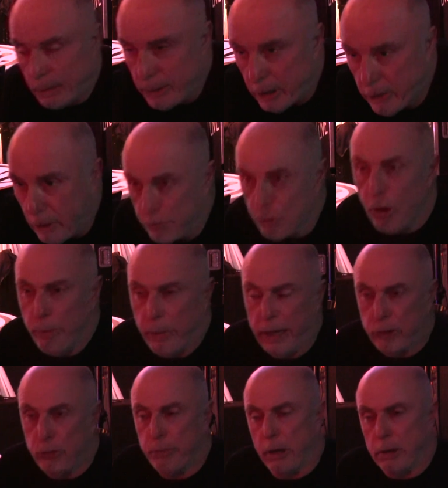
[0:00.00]
I mean, I've got a
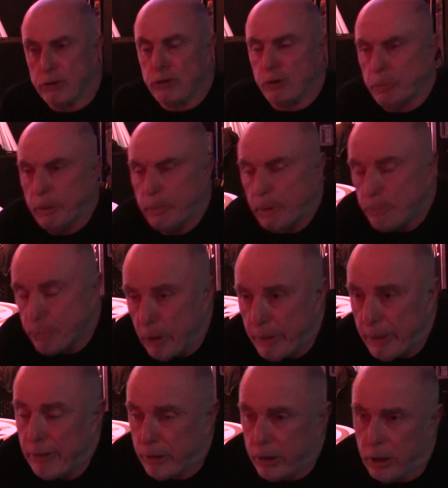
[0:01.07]
band called Barnstormer, but
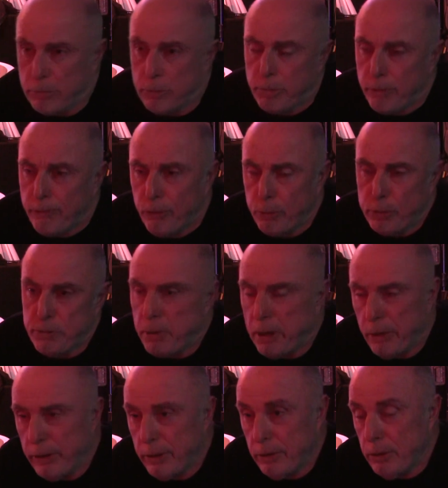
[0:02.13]
primarily I'm a performance
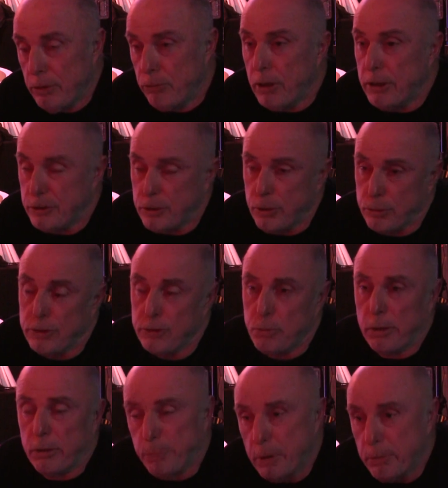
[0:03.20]
poet who writes songs as
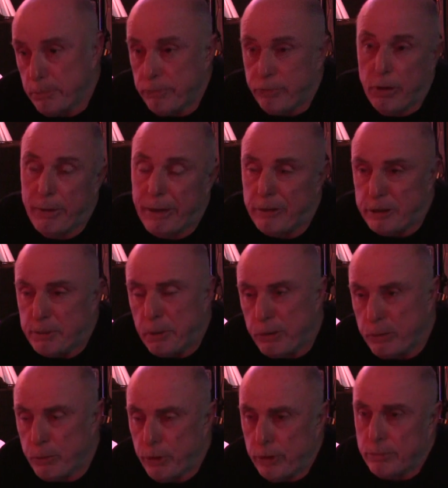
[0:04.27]
well, but primarily
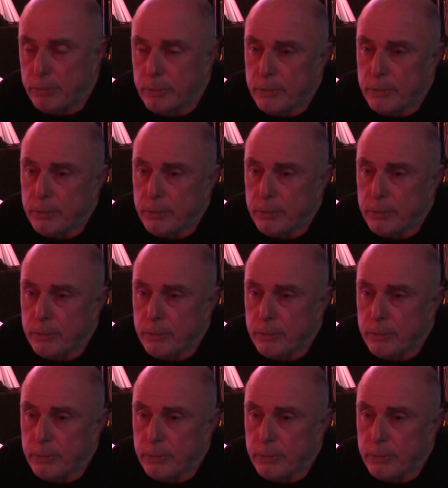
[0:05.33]
spoken word.